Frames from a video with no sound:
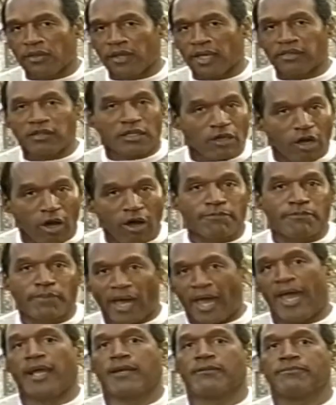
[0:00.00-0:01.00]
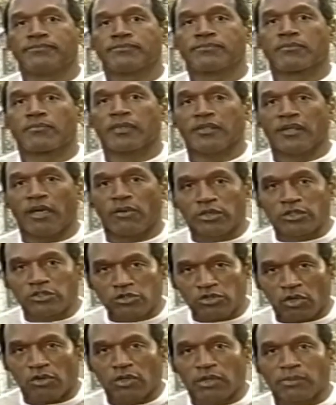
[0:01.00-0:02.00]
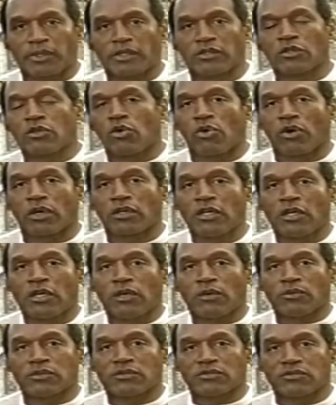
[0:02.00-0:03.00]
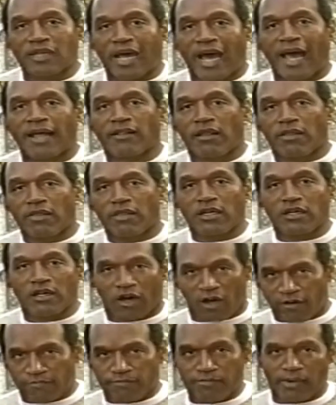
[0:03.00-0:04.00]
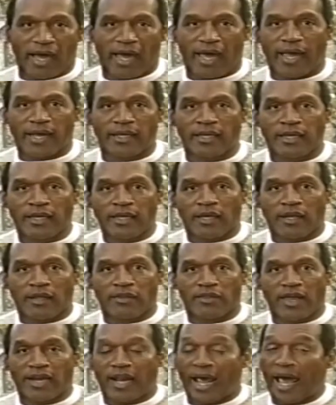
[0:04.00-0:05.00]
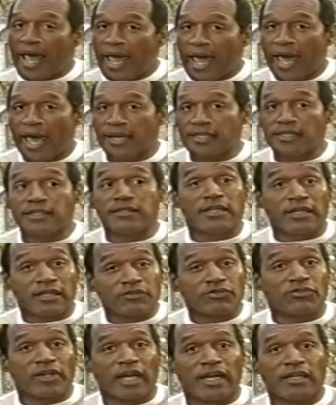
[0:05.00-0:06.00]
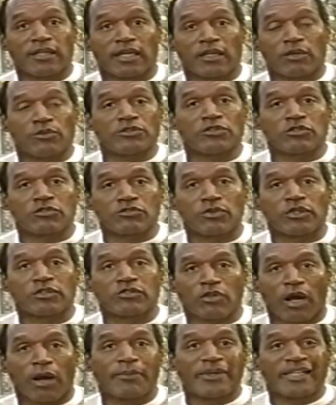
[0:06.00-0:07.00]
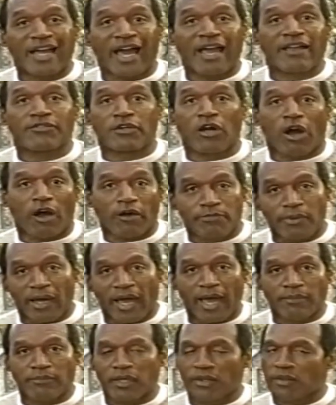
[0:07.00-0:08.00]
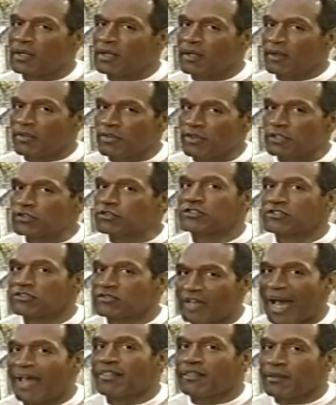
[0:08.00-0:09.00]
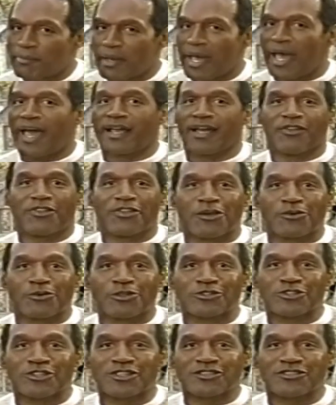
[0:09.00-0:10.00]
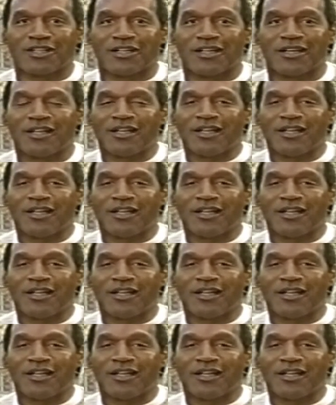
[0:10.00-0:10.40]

that the golf bag that we showed him in court was not the golf bag that I had. He did state that it was a Swiss Army knife golf bag, but this is not the bag, I think was his